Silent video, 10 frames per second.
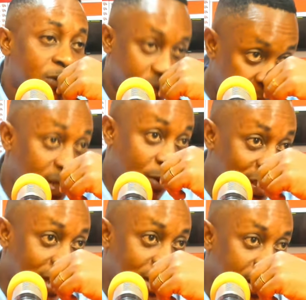Don't you know
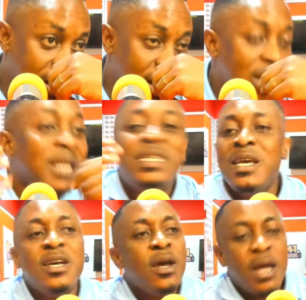what I say?
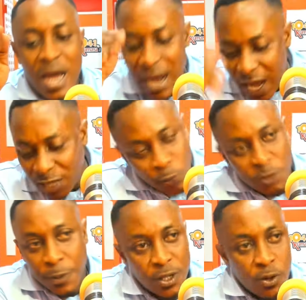It's as we
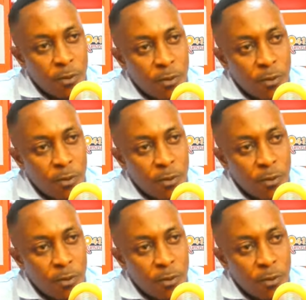speak, you know,